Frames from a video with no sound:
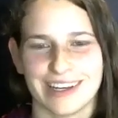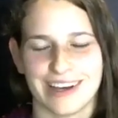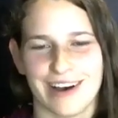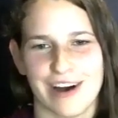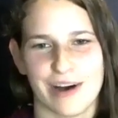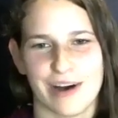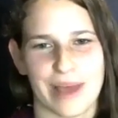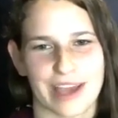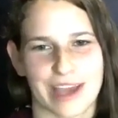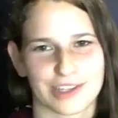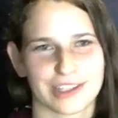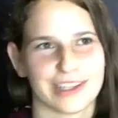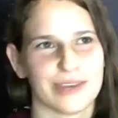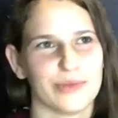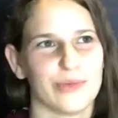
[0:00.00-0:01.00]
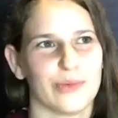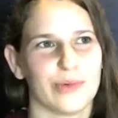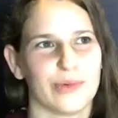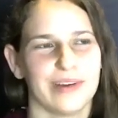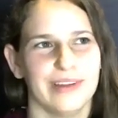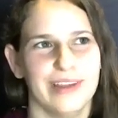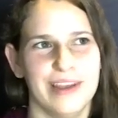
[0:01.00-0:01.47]
Actually,
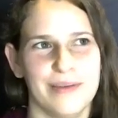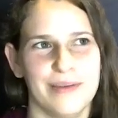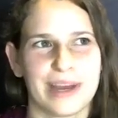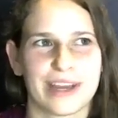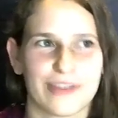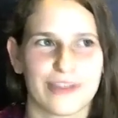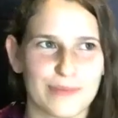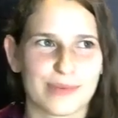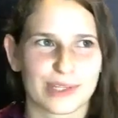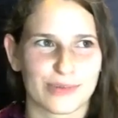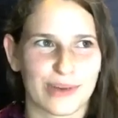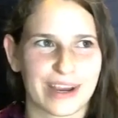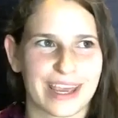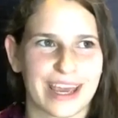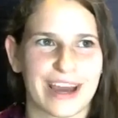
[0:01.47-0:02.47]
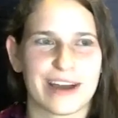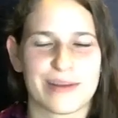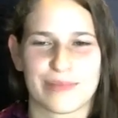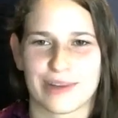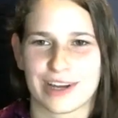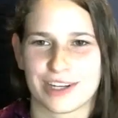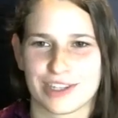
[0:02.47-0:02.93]
my group is working on a
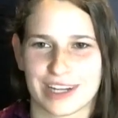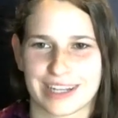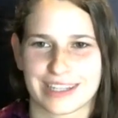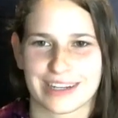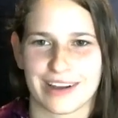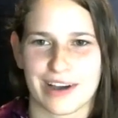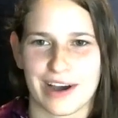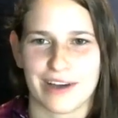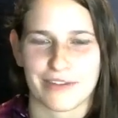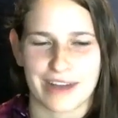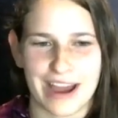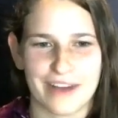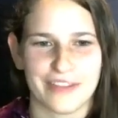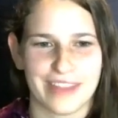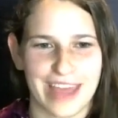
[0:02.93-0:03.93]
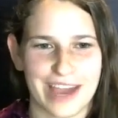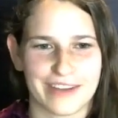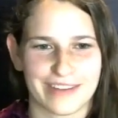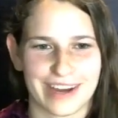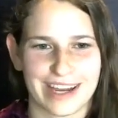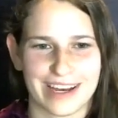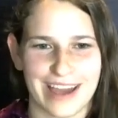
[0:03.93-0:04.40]
project around that
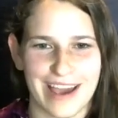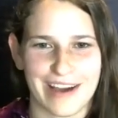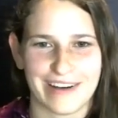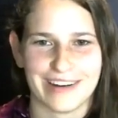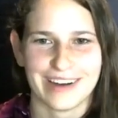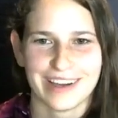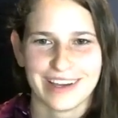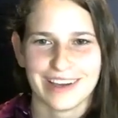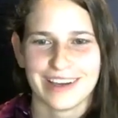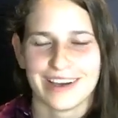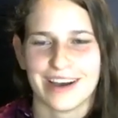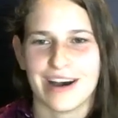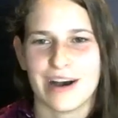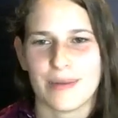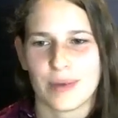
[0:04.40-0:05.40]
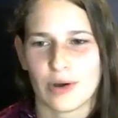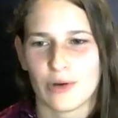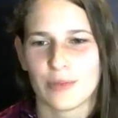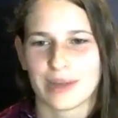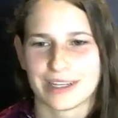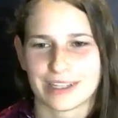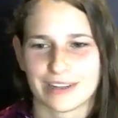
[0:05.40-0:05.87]
right now. I'm
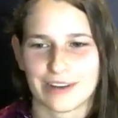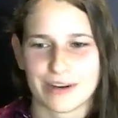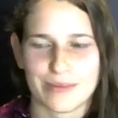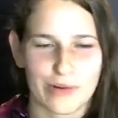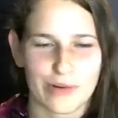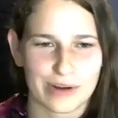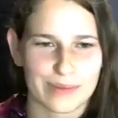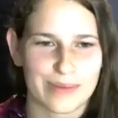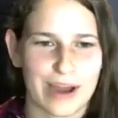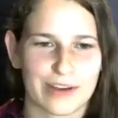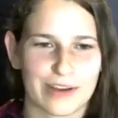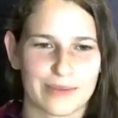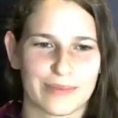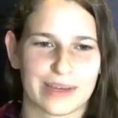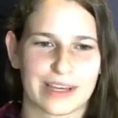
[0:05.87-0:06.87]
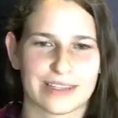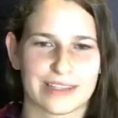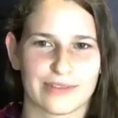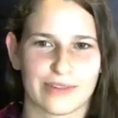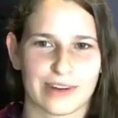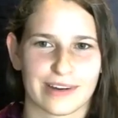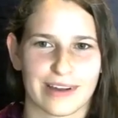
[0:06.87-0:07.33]
hoping to learn more about it because
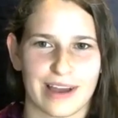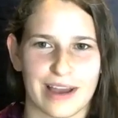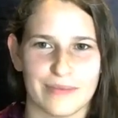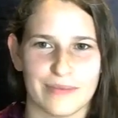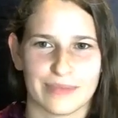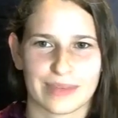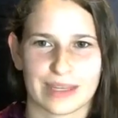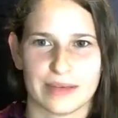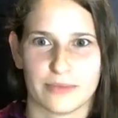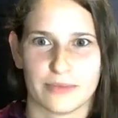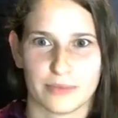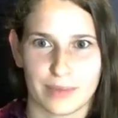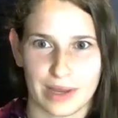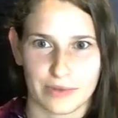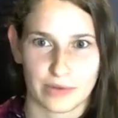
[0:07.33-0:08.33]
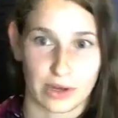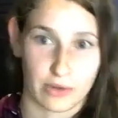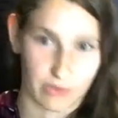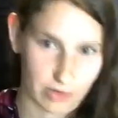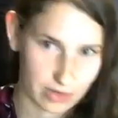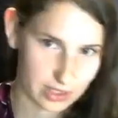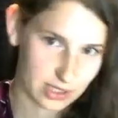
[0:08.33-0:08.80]
I'm been
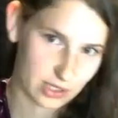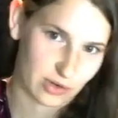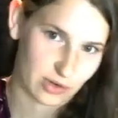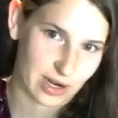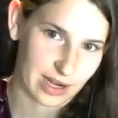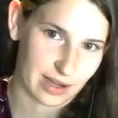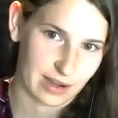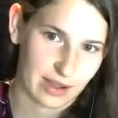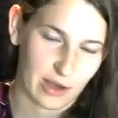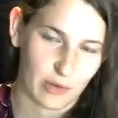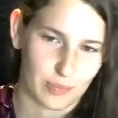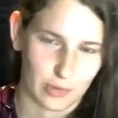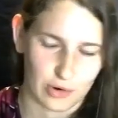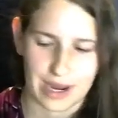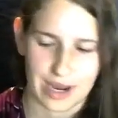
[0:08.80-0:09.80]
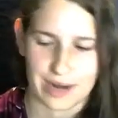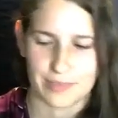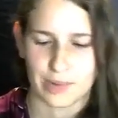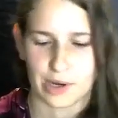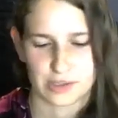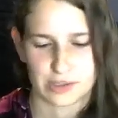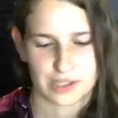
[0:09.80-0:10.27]
recruited to try to help create a
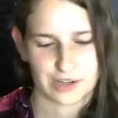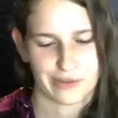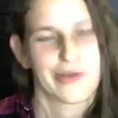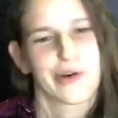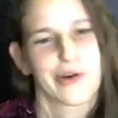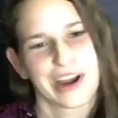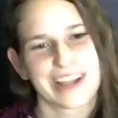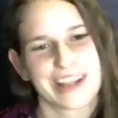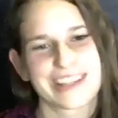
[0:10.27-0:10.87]
poster for it.